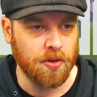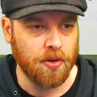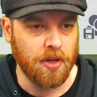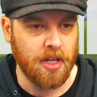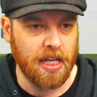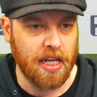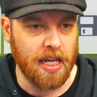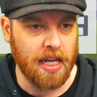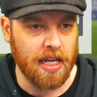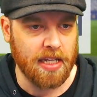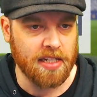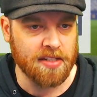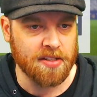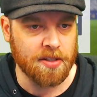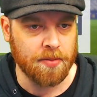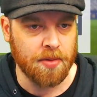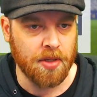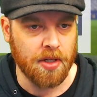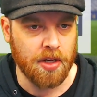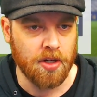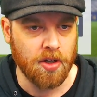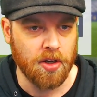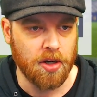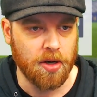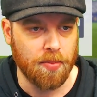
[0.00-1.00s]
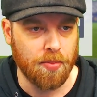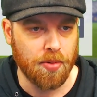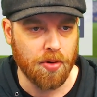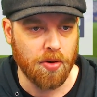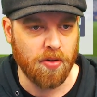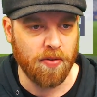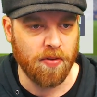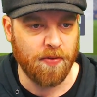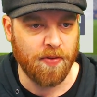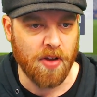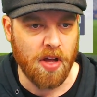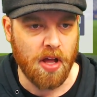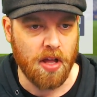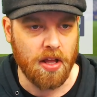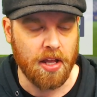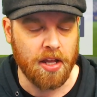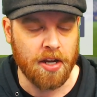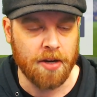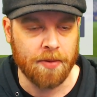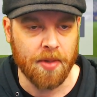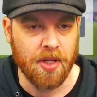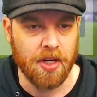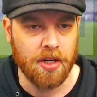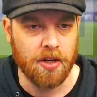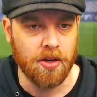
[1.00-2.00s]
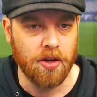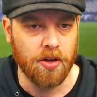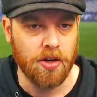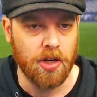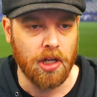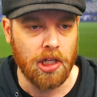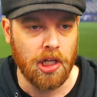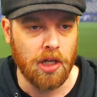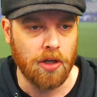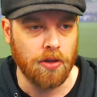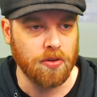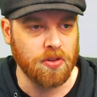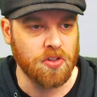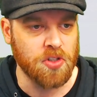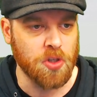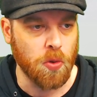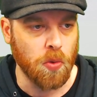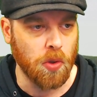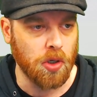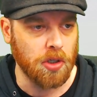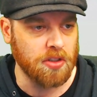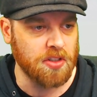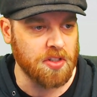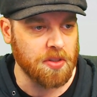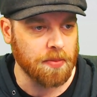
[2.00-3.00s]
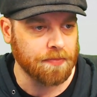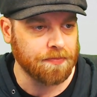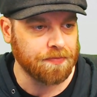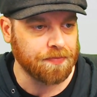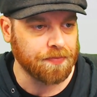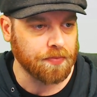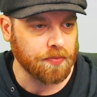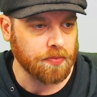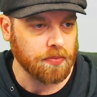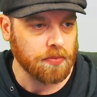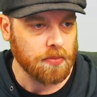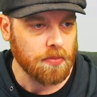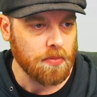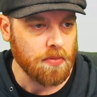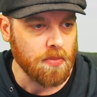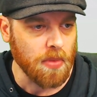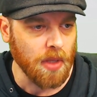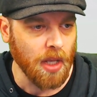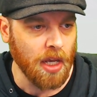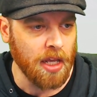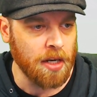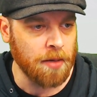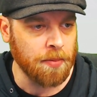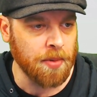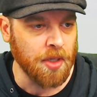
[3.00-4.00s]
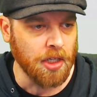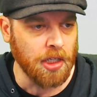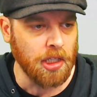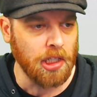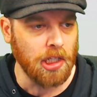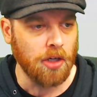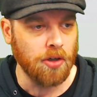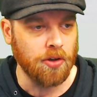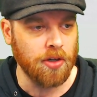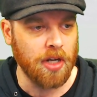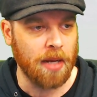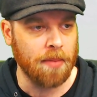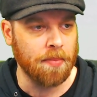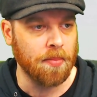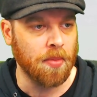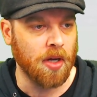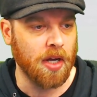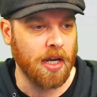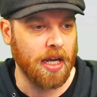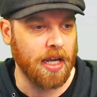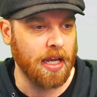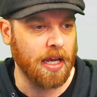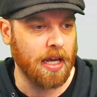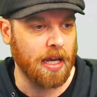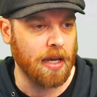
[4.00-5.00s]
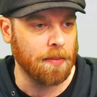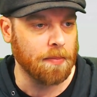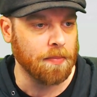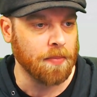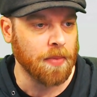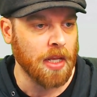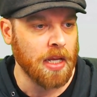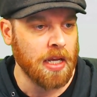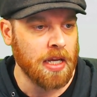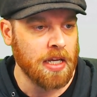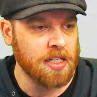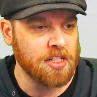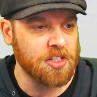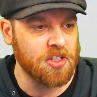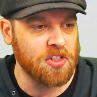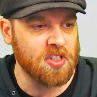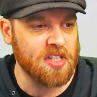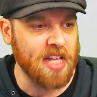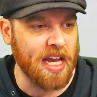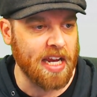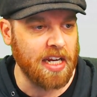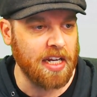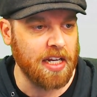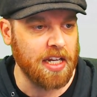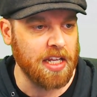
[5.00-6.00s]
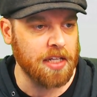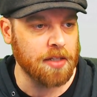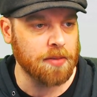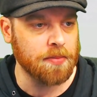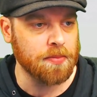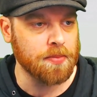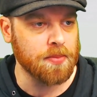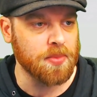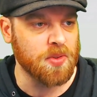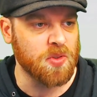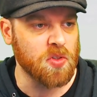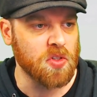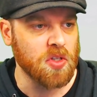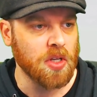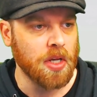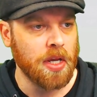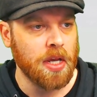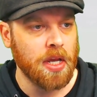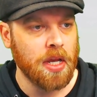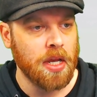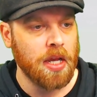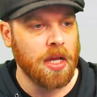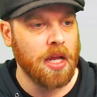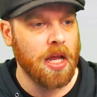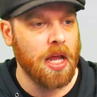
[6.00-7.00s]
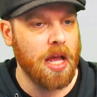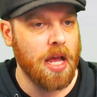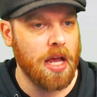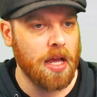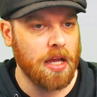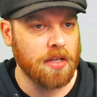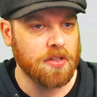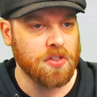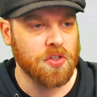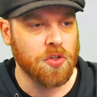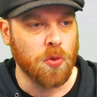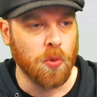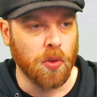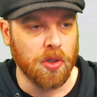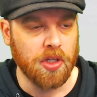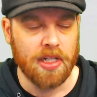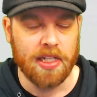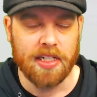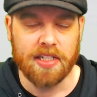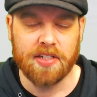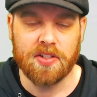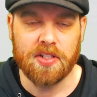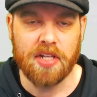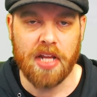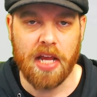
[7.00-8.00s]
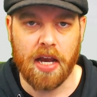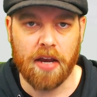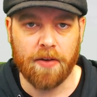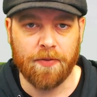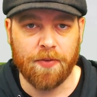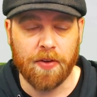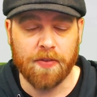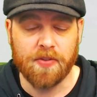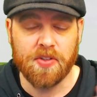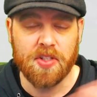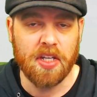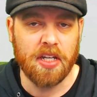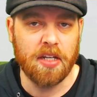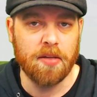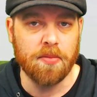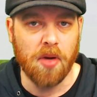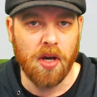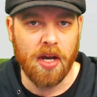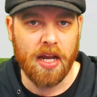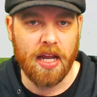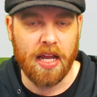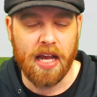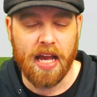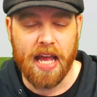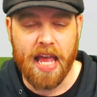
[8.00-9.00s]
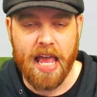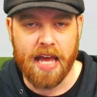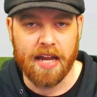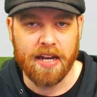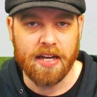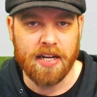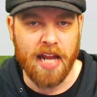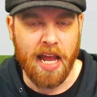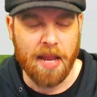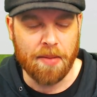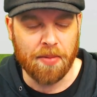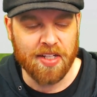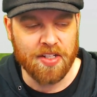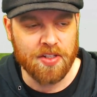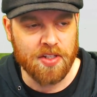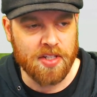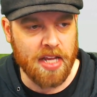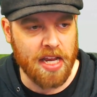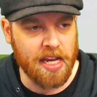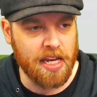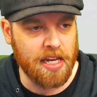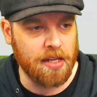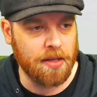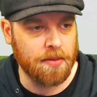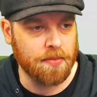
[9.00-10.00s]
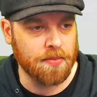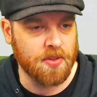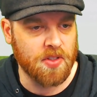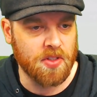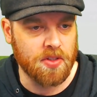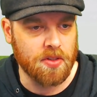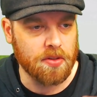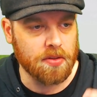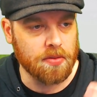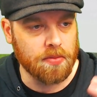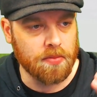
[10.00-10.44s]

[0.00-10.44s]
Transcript: here is I'm going to go to Profile and I'm going to go to Load Squads. And I'm going to load up my stadiums squad list. Now, if you've seen my How to Name Your Stadiums